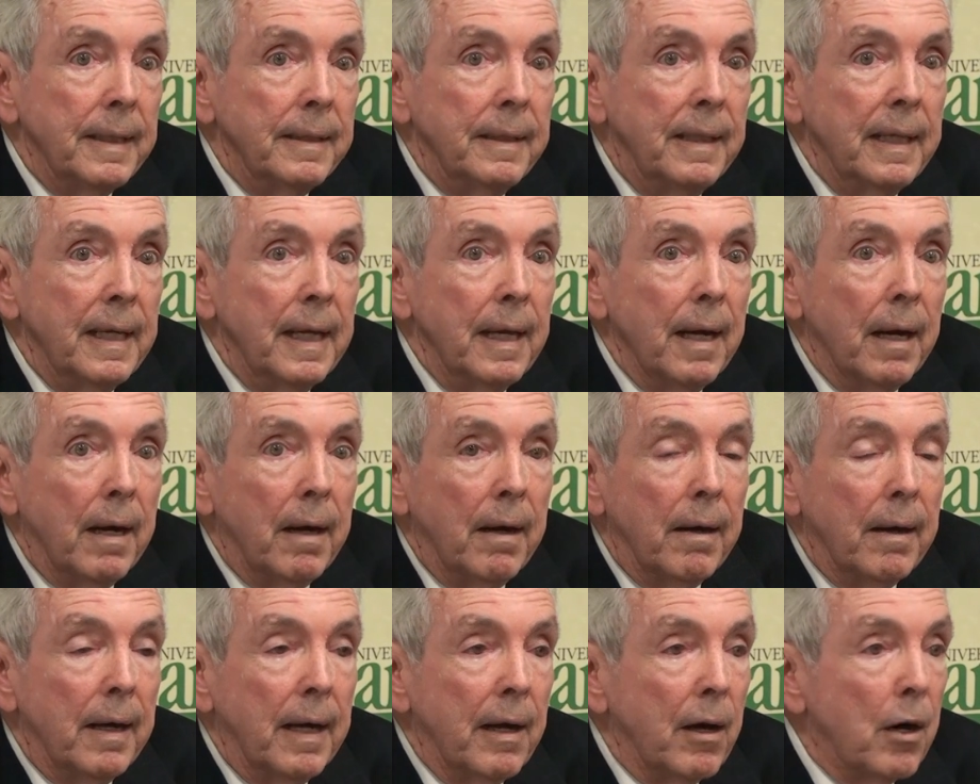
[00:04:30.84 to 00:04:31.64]
The
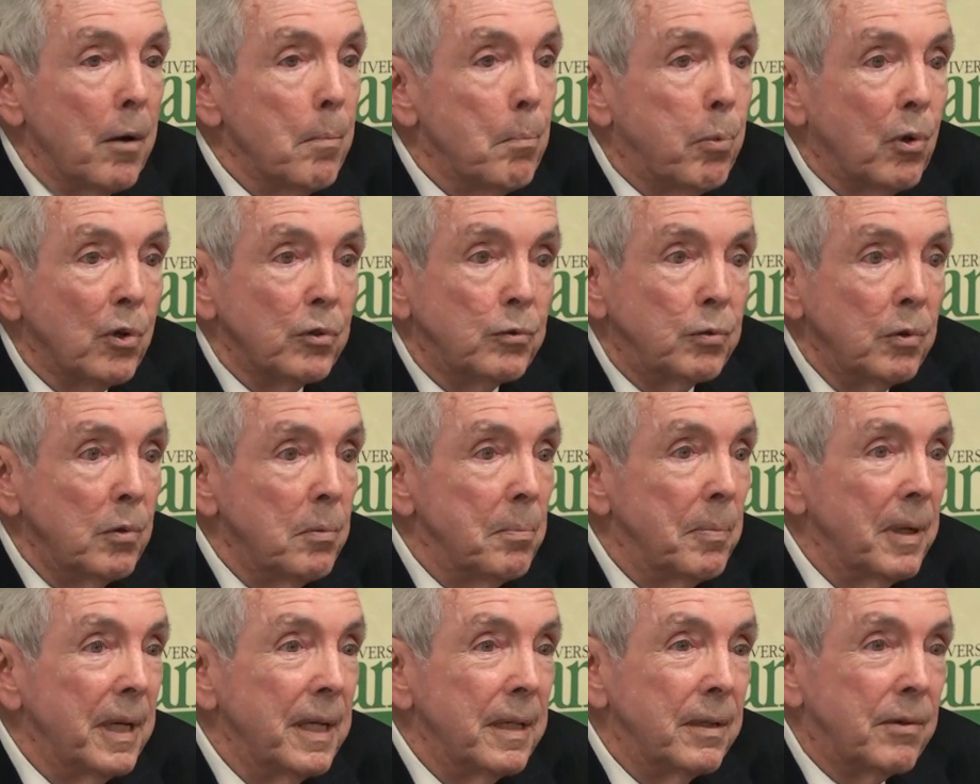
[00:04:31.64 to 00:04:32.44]
airports
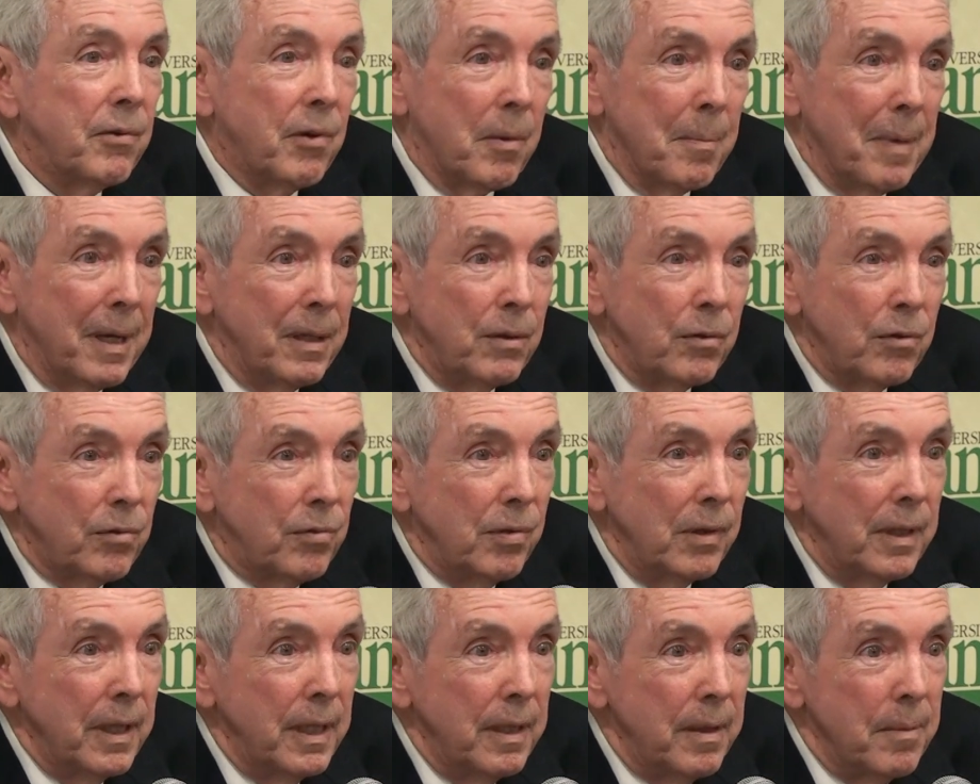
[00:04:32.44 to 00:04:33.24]
would be
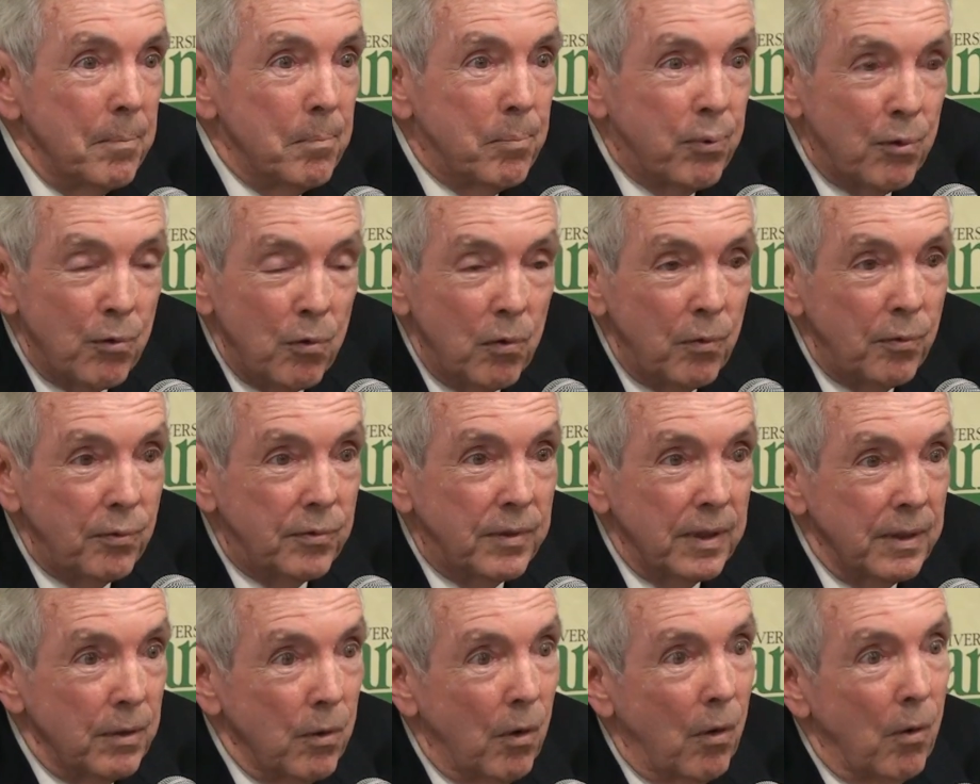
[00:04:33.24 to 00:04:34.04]
tremendously
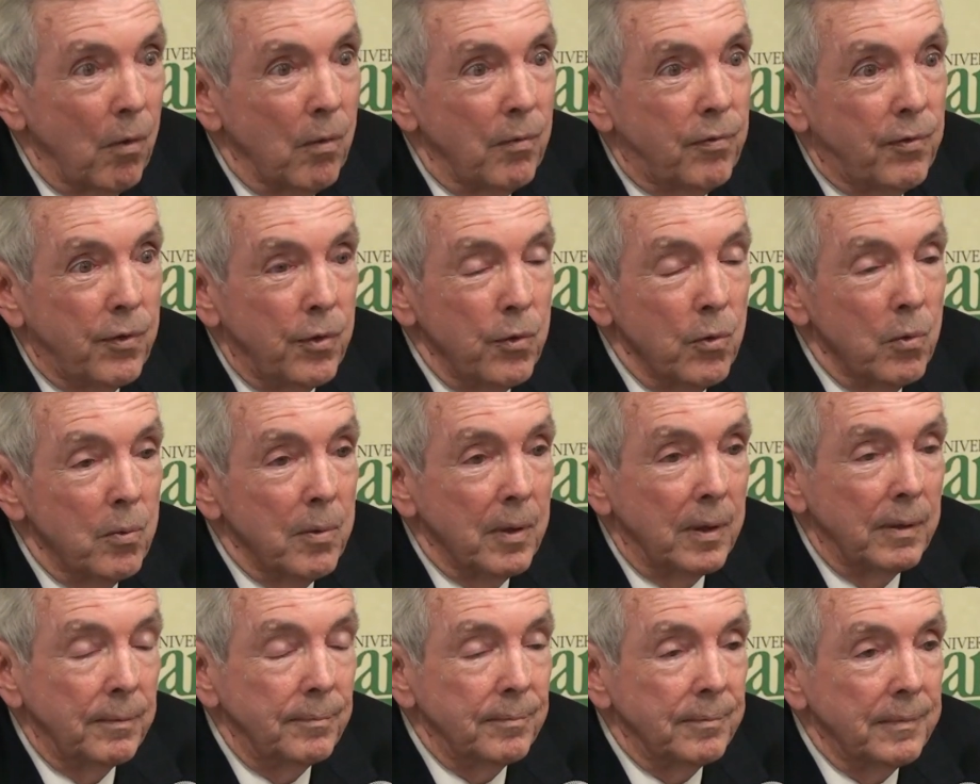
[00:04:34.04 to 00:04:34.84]
improved in all of
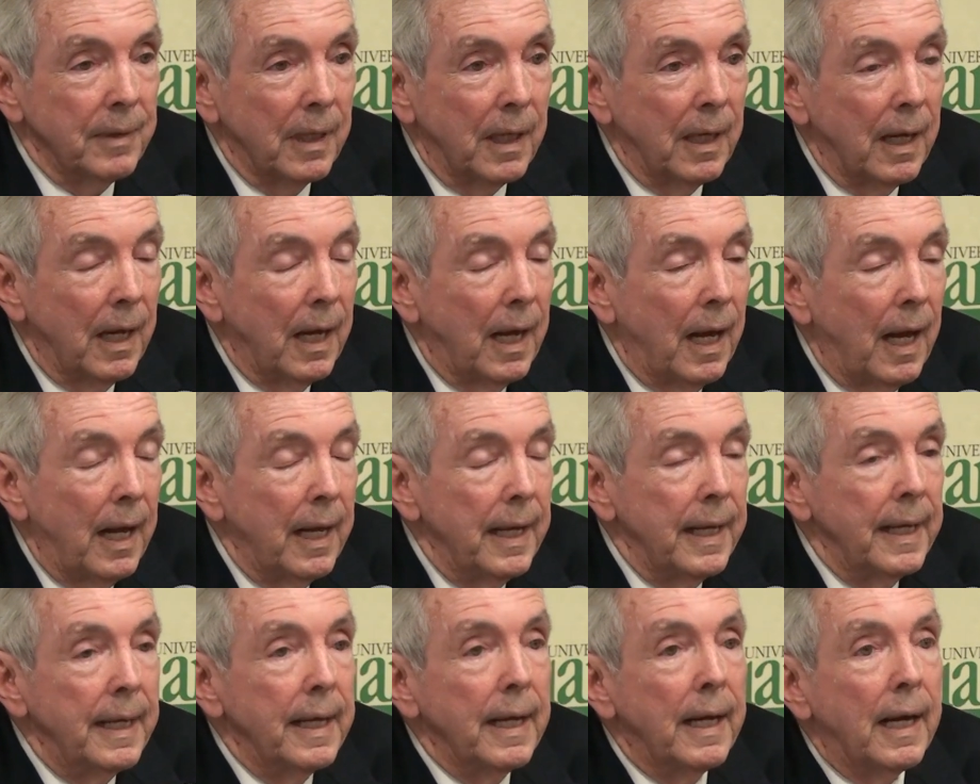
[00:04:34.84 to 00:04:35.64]
Cuba.
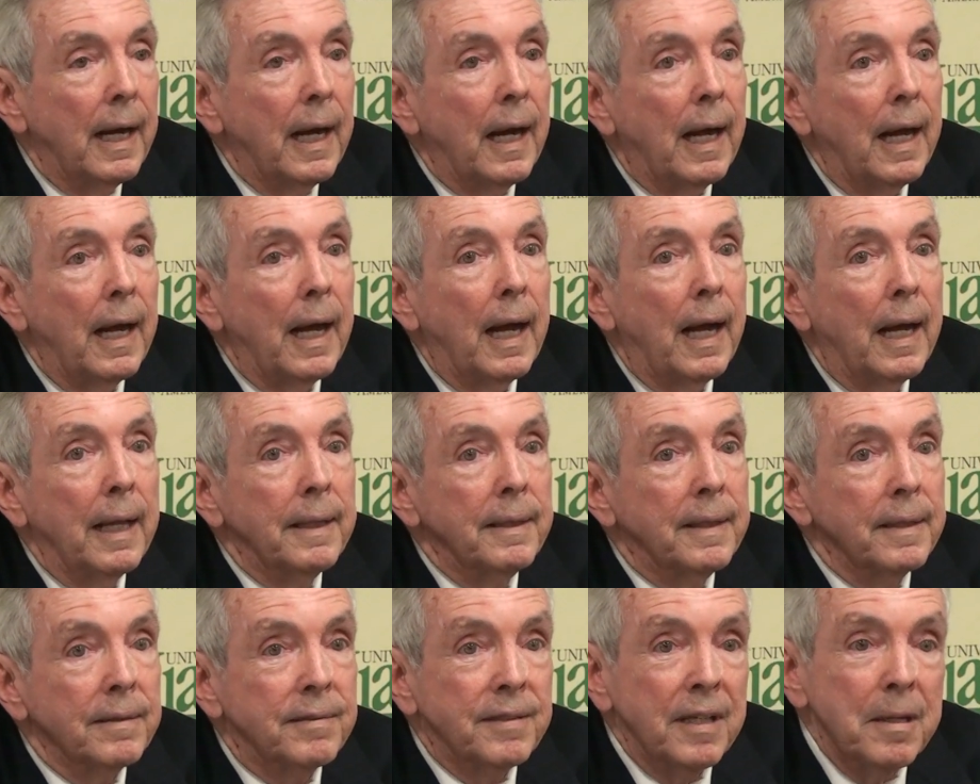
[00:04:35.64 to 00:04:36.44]

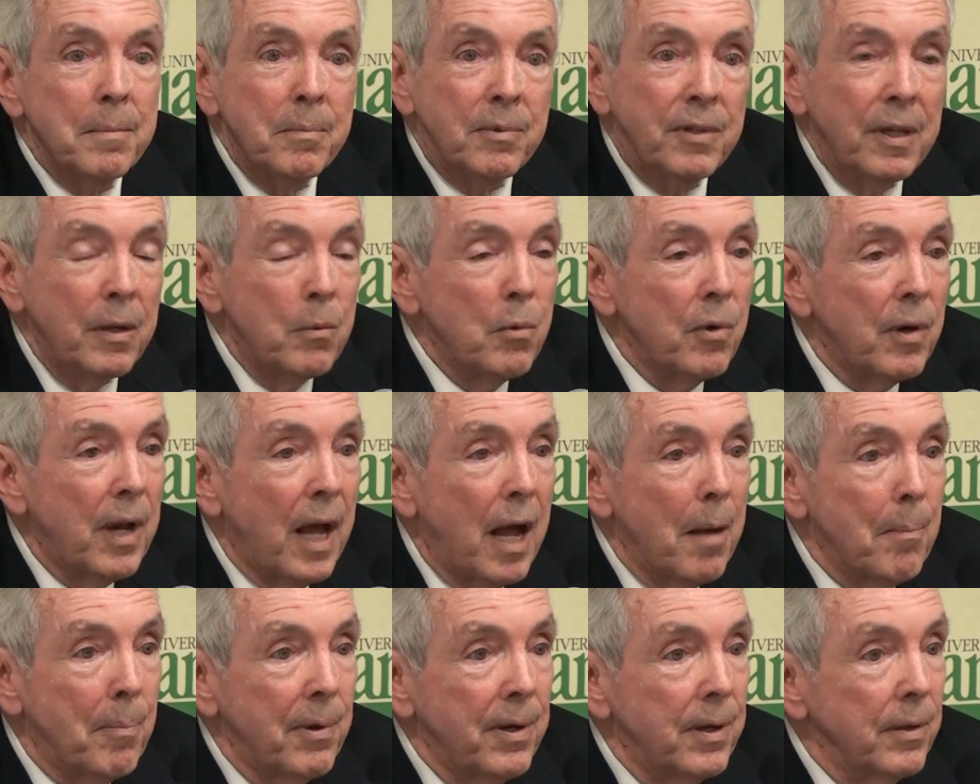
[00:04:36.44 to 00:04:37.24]
The same thing would
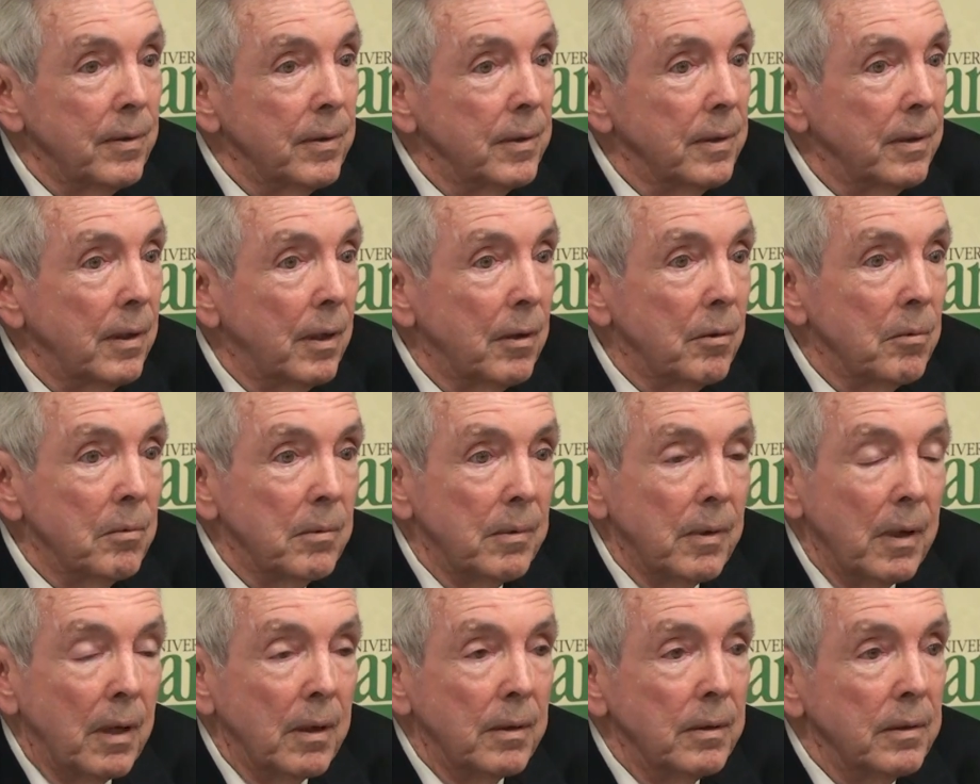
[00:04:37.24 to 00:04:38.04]
happen
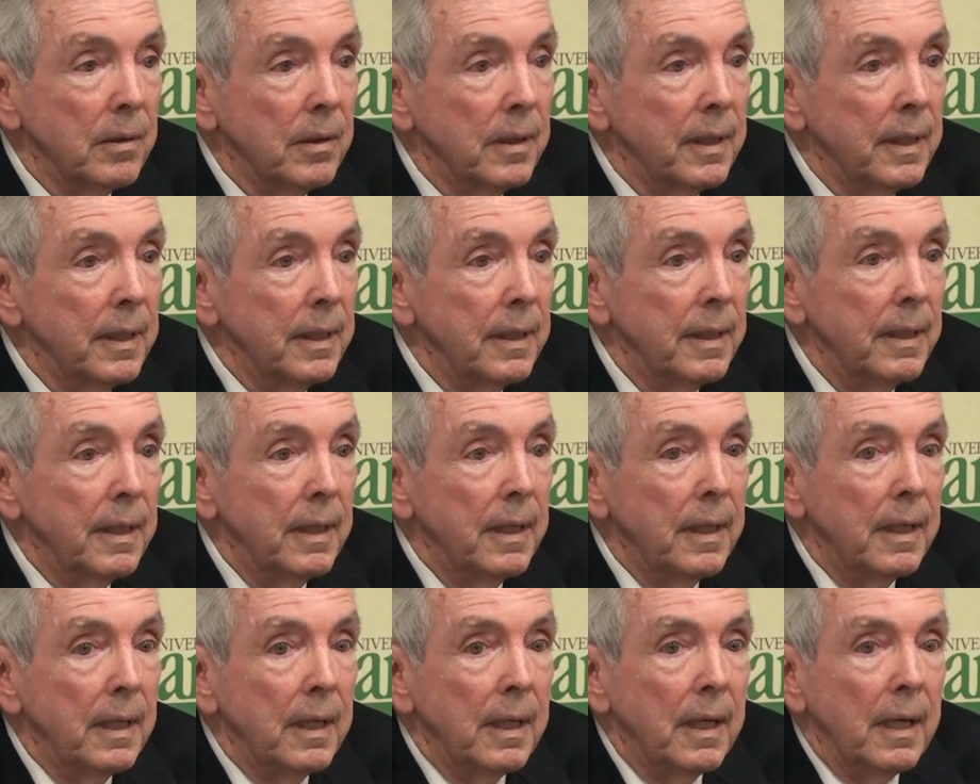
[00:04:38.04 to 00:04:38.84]
on the
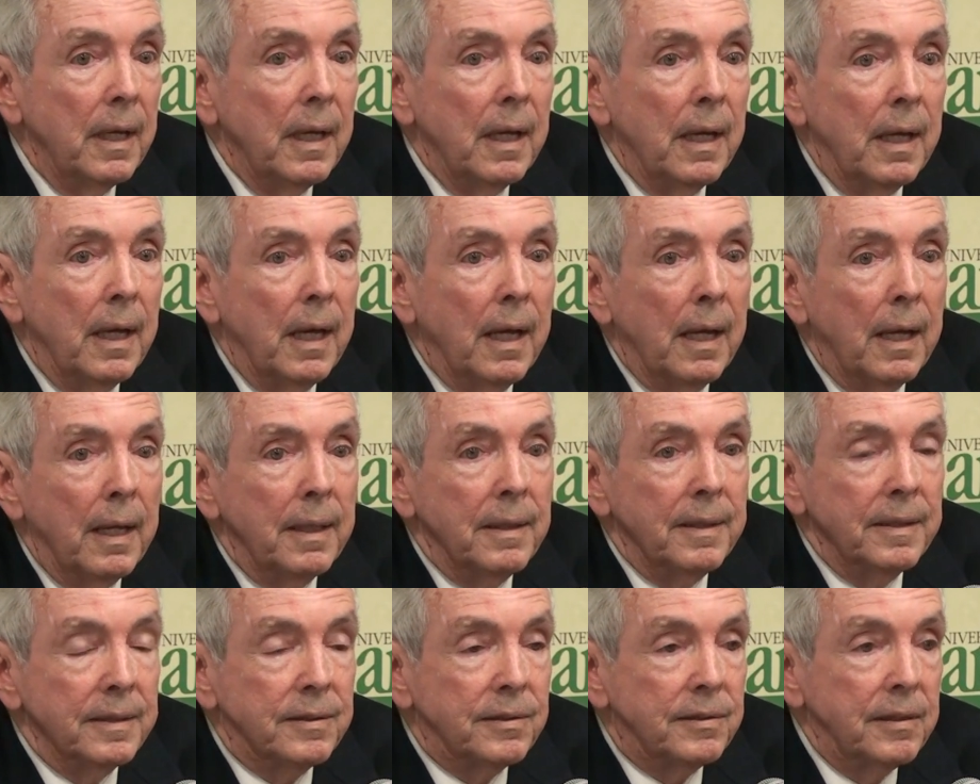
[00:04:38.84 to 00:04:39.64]

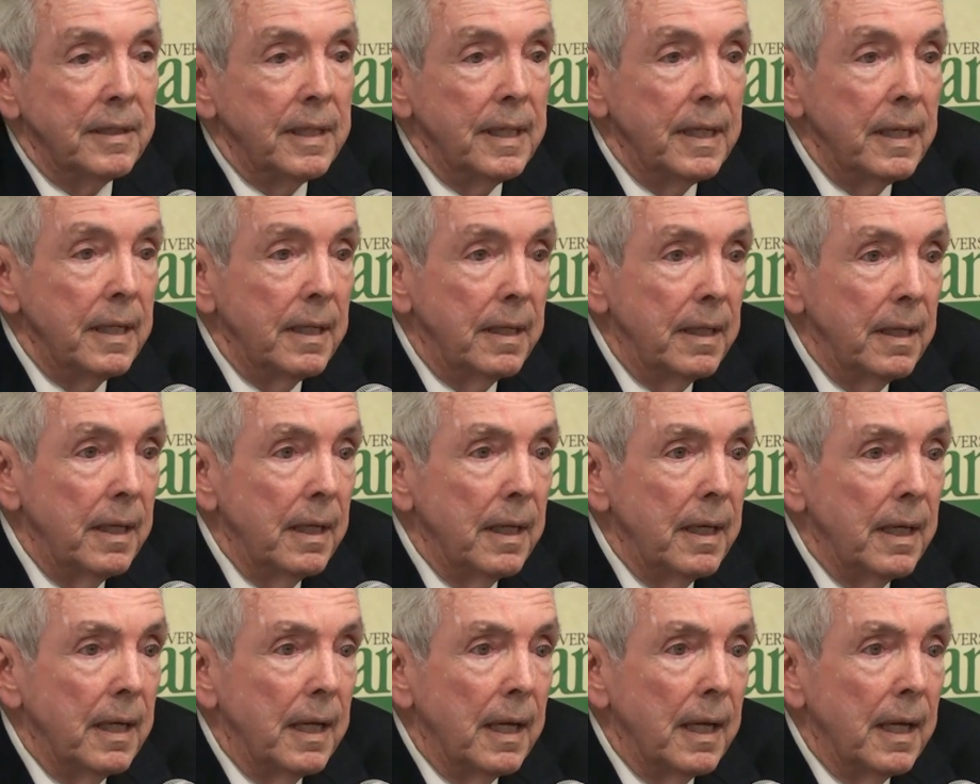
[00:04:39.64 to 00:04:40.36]
sea